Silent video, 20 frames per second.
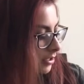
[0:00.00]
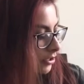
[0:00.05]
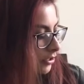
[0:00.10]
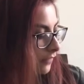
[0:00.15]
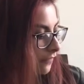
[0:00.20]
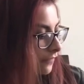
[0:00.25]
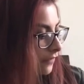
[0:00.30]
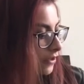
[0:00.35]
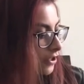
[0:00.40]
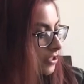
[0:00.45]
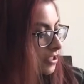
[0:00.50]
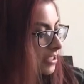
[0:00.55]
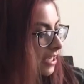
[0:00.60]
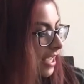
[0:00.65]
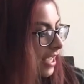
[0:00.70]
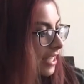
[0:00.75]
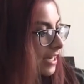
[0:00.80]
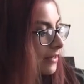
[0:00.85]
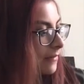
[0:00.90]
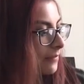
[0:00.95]
the first
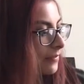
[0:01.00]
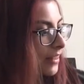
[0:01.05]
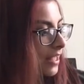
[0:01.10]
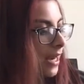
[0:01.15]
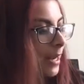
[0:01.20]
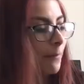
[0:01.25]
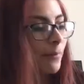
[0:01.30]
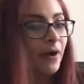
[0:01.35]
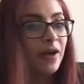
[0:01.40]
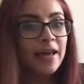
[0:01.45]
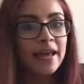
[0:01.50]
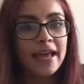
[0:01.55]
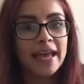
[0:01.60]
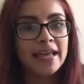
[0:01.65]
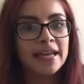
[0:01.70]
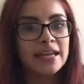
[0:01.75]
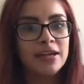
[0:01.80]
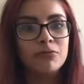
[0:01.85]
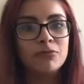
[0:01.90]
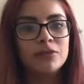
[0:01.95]
item that I bought
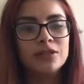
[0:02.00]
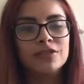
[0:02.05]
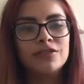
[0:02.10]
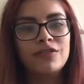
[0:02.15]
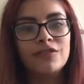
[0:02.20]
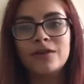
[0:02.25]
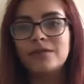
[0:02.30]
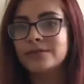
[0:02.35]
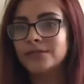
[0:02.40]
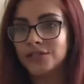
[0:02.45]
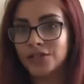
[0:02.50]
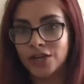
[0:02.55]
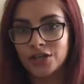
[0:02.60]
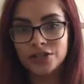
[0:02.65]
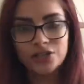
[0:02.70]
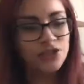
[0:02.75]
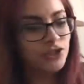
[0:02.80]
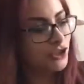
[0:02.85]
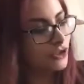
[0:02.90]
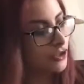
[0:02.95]
Hayden was from
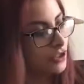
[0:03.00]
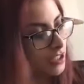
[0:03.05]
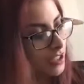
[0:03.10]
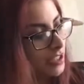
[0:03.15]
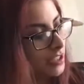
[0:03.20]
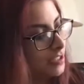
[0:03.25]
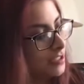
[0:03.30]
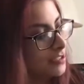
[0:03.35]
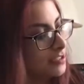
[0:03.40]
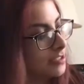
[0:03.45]
Dollar Tree,